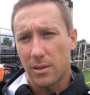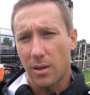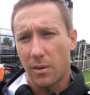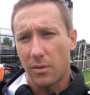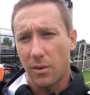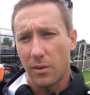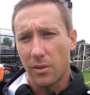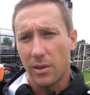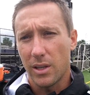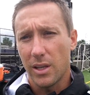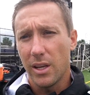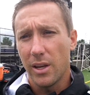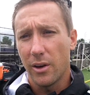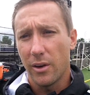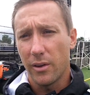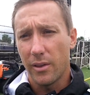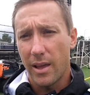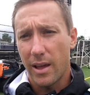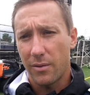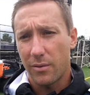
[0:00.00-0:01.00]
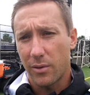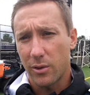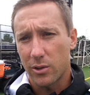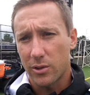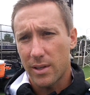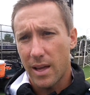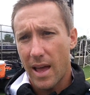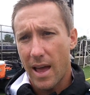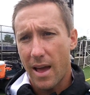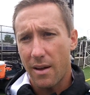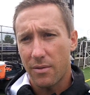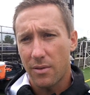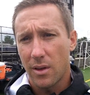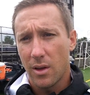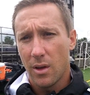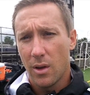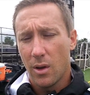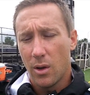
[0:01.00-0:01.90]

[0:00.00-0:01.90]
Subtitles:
stuff of the year in that first half.